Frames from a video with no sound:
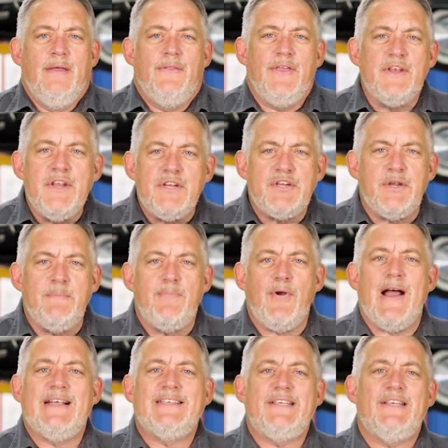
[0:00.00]
The ignition
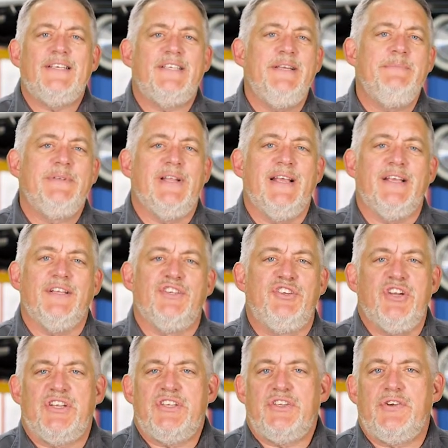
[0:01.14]
process seems like it's
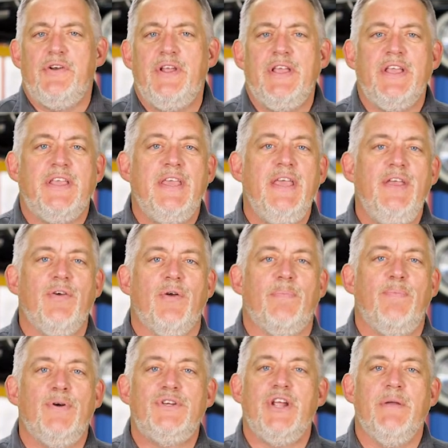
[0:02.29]
just turning a key or
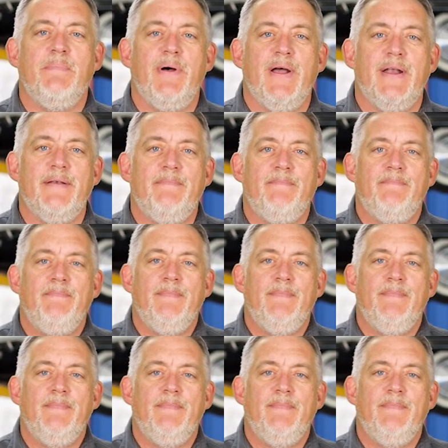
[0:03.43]
pushing a button,